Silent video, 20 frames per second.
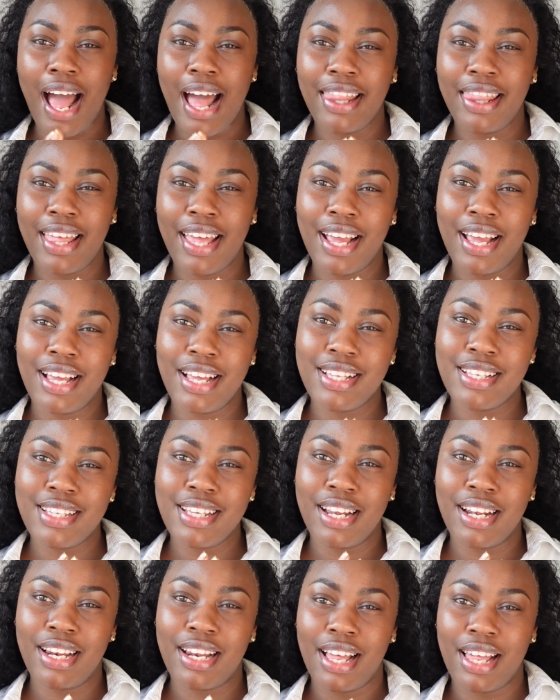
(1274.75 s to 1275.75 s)
There is
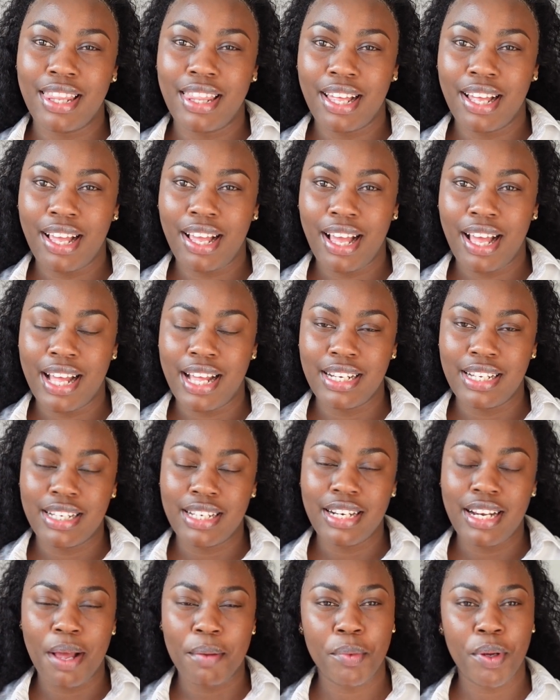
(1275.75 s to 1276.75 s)
another
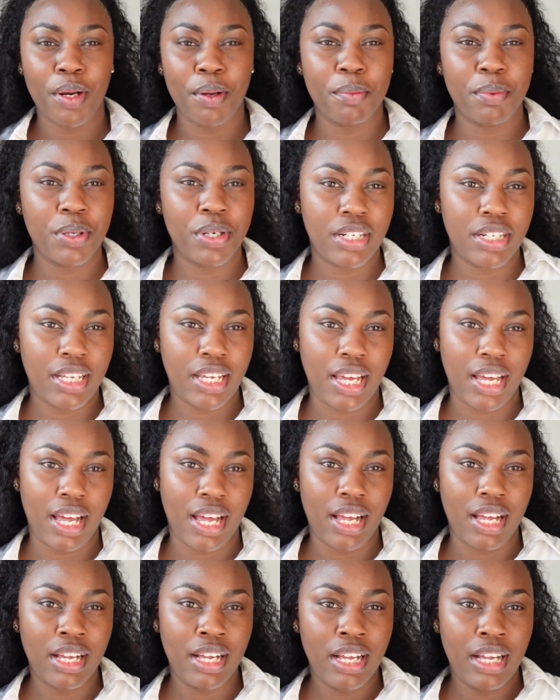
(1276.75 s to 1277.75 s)
Canon. I'm gonna put it
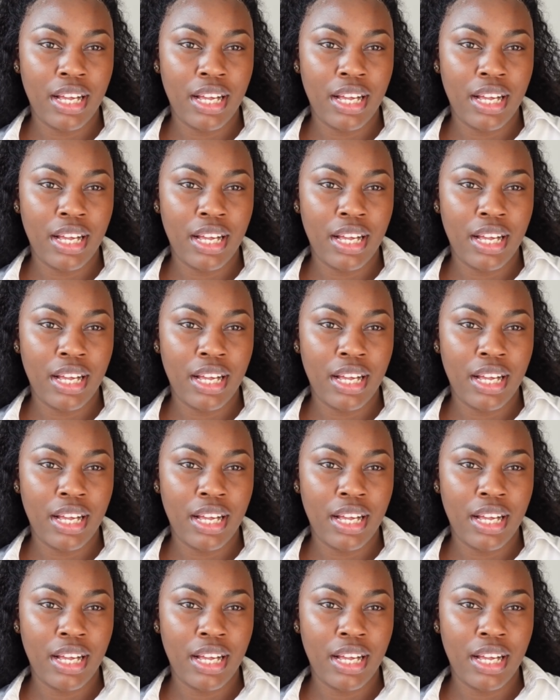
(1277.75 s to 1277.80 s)
here.